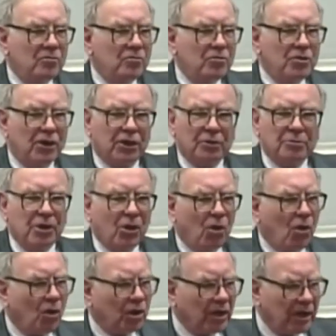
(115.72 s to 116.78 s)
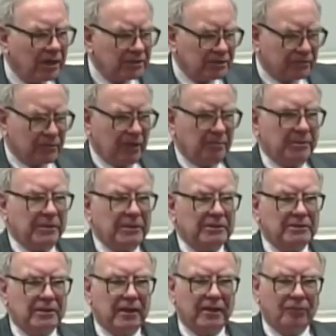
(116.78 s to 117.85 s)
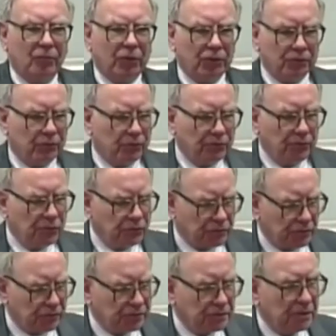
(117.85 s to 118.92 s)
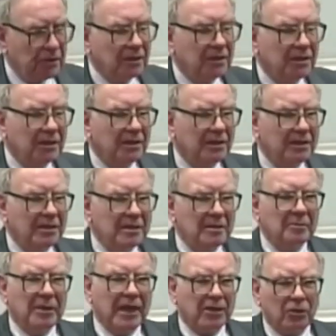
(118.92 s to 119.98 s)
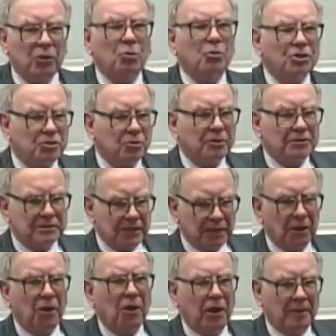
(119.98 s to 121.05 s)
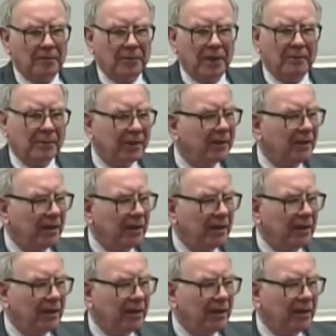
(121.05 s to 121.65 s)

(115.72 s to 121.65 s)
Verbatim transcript: there can be all kinds of companies that have wonderful futures, but I don't know which ones they are. I mean,